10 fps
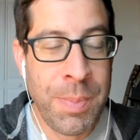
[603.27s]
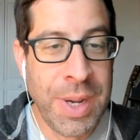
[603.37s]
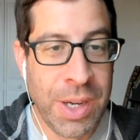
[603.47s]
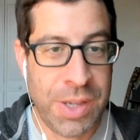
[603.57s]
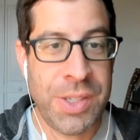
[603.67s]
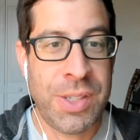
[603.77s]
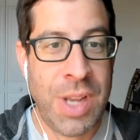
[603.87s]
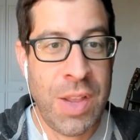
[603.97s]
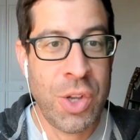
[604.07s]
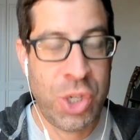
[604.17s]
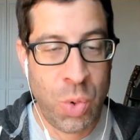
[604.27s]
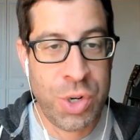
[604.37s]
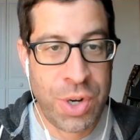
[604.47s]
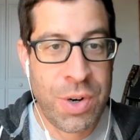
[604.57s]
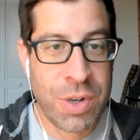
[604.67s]
because in the
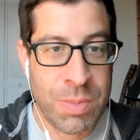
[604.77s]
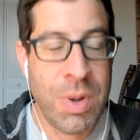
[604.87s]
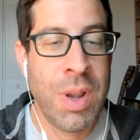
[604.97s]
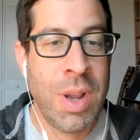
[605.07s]
short term,